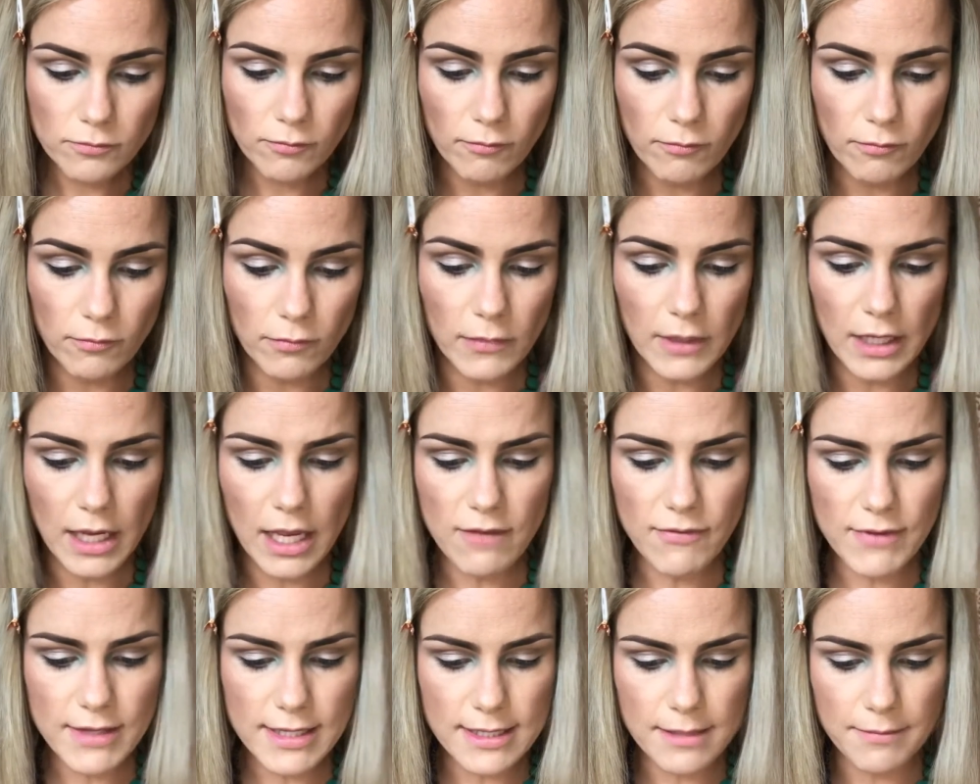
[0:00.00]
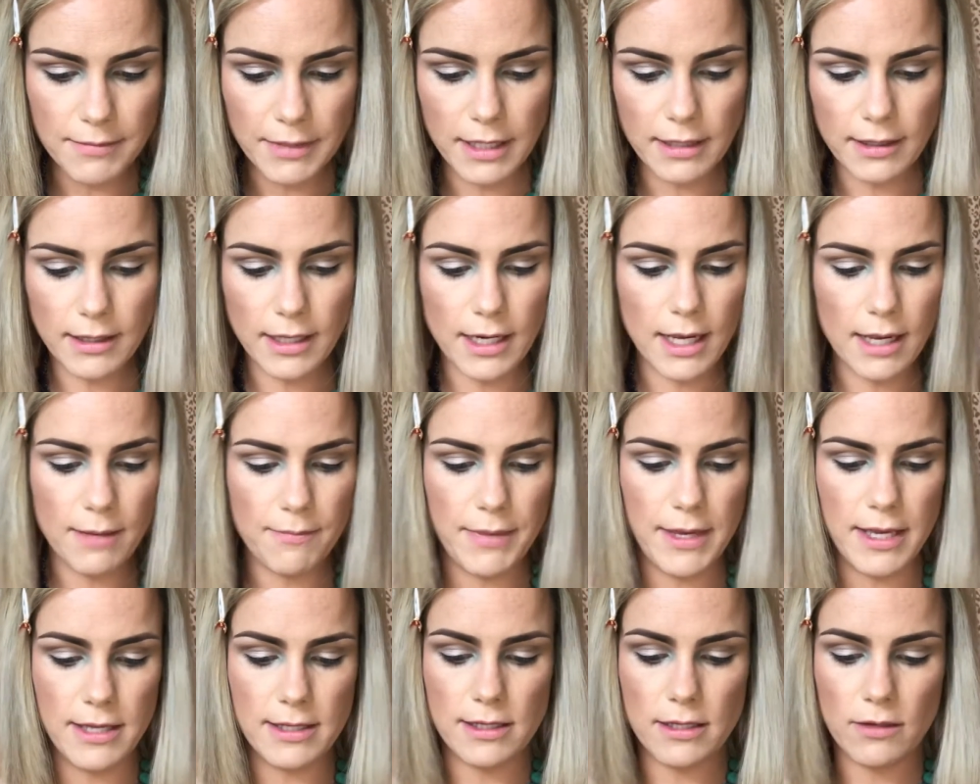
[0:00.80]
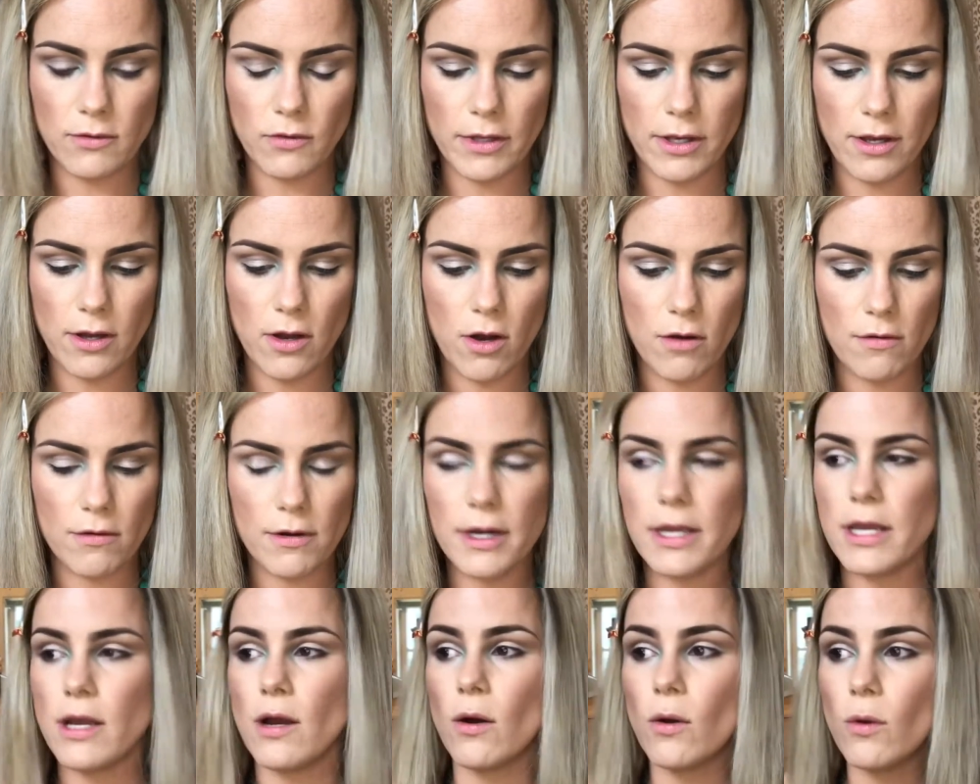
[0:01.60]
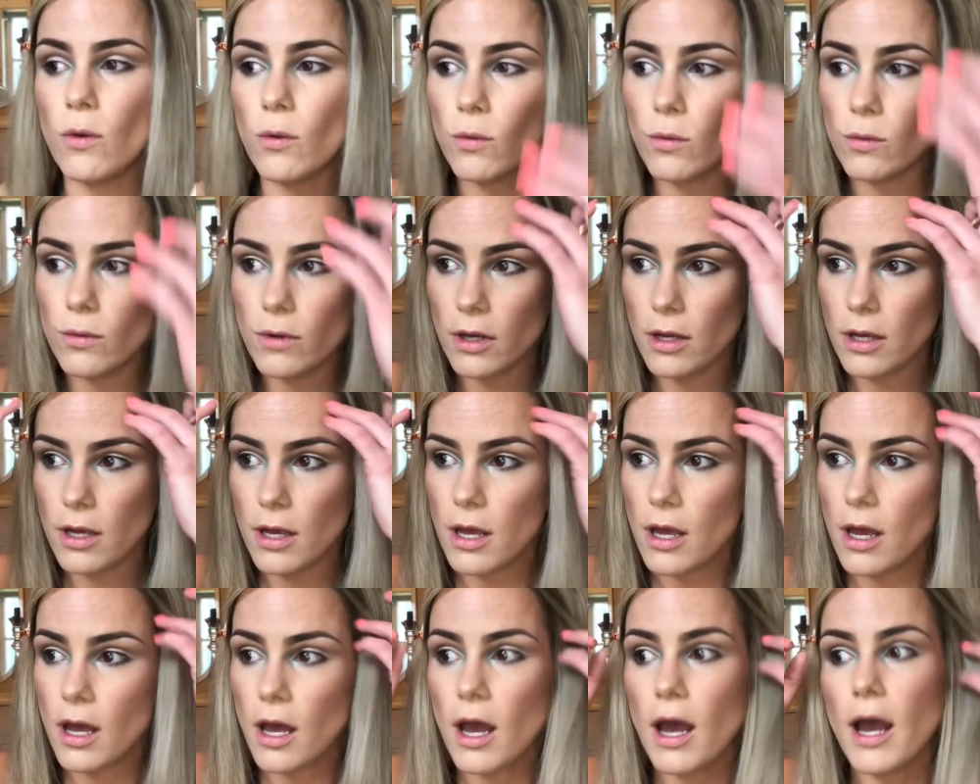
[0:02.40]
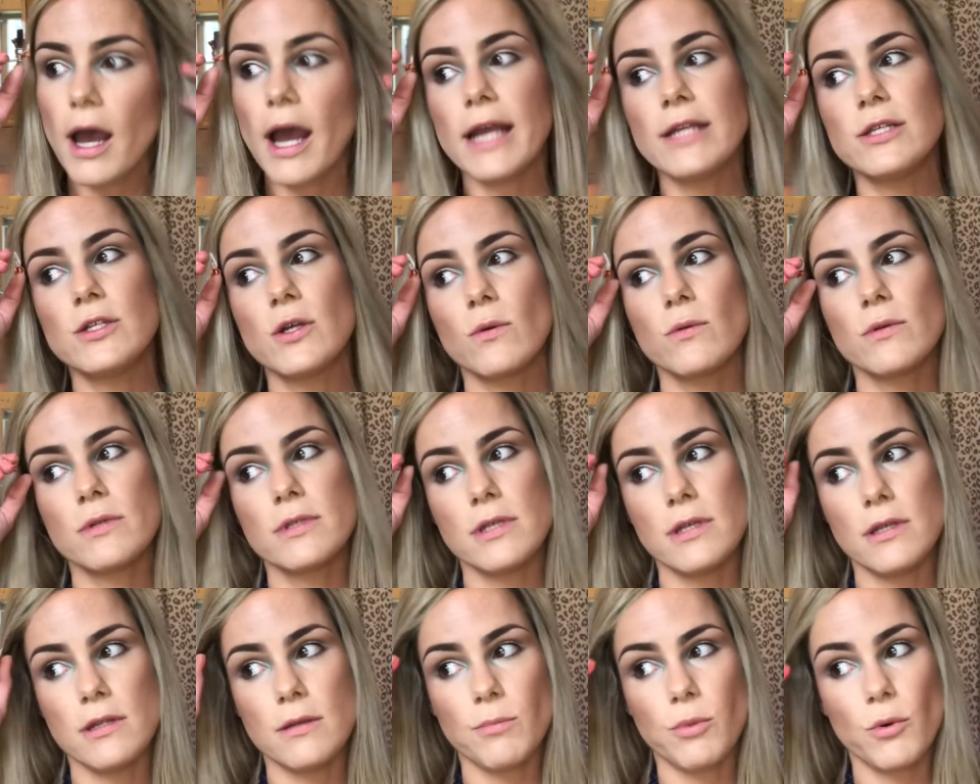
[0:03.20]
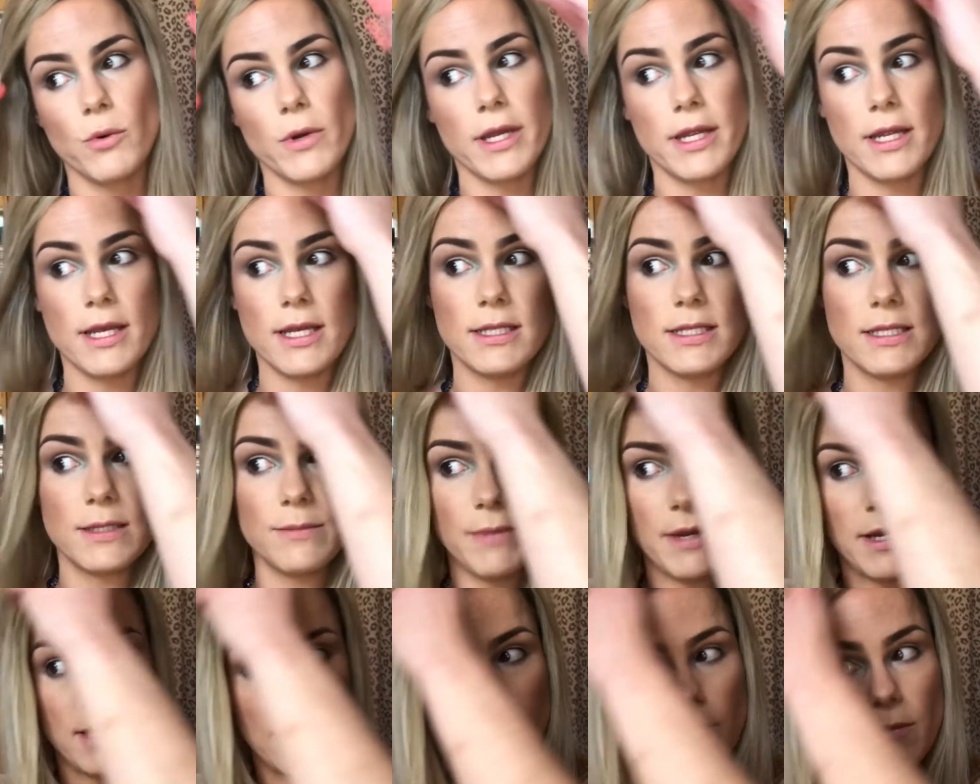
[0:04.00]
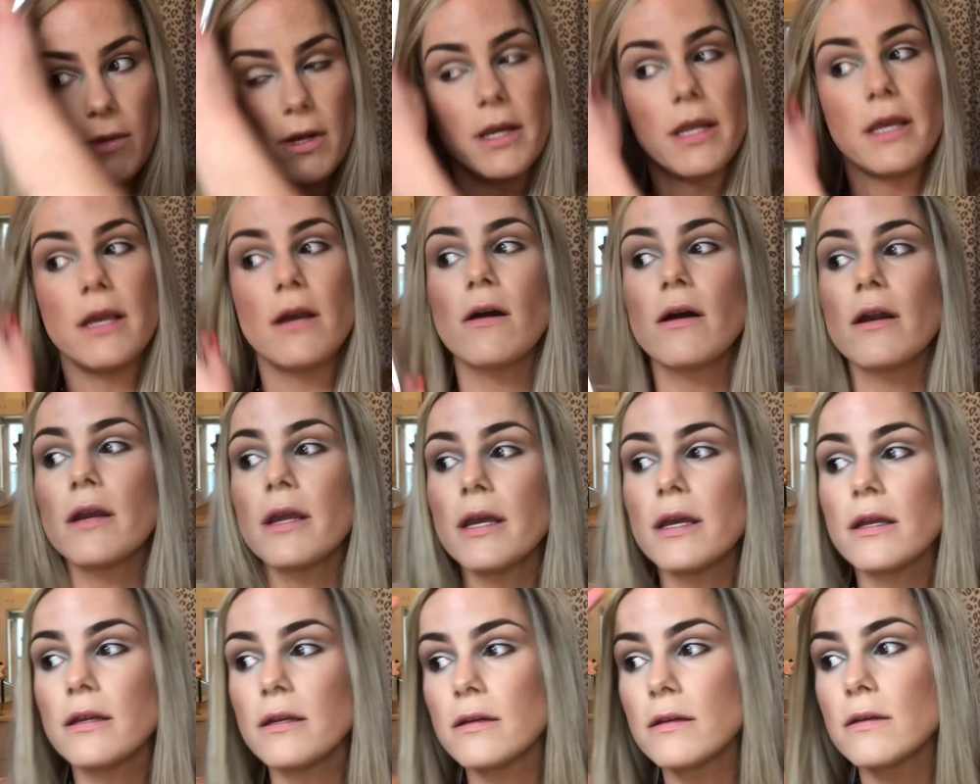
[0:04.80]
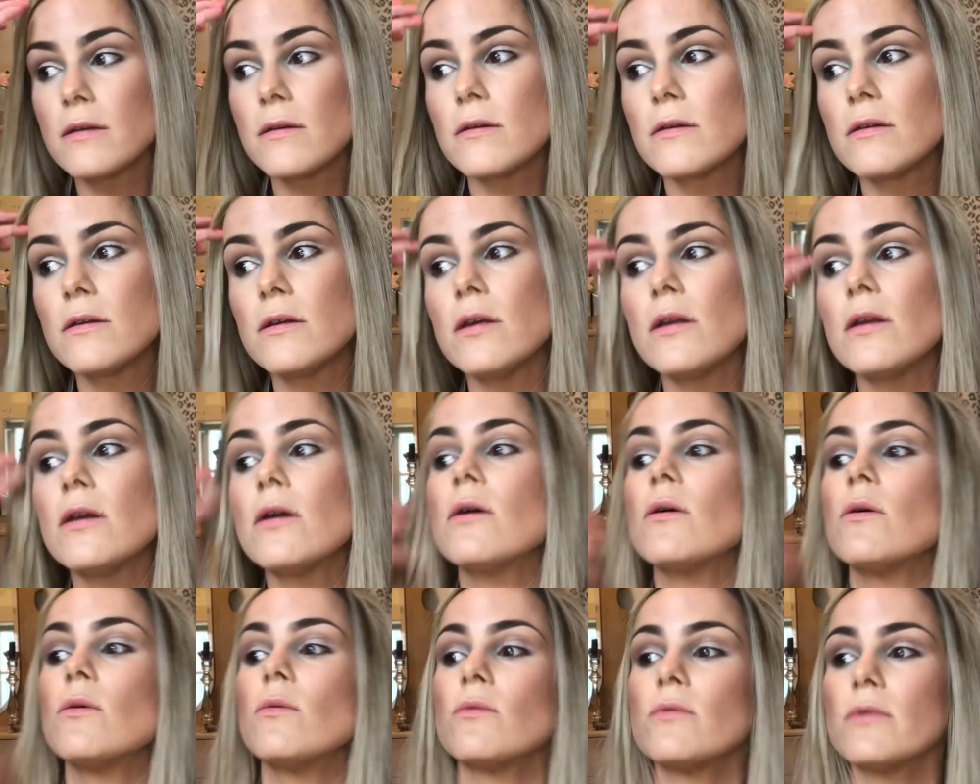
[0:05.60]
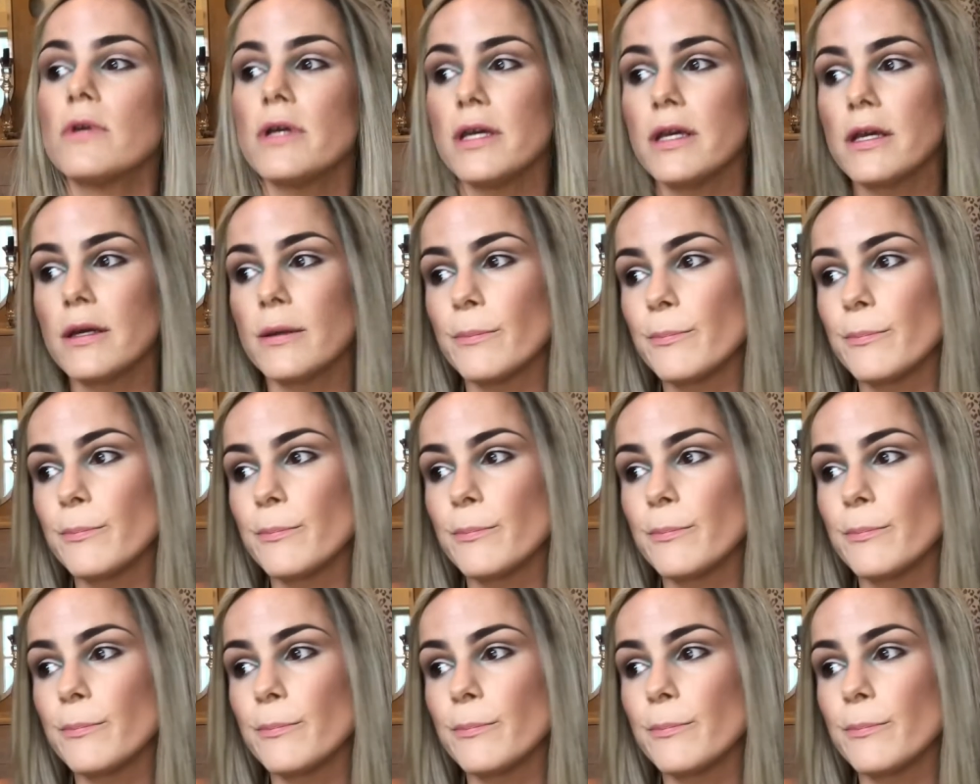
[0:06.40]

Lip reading: if it's something that I basically already own, I don't see the point in spending money on it. You know, like,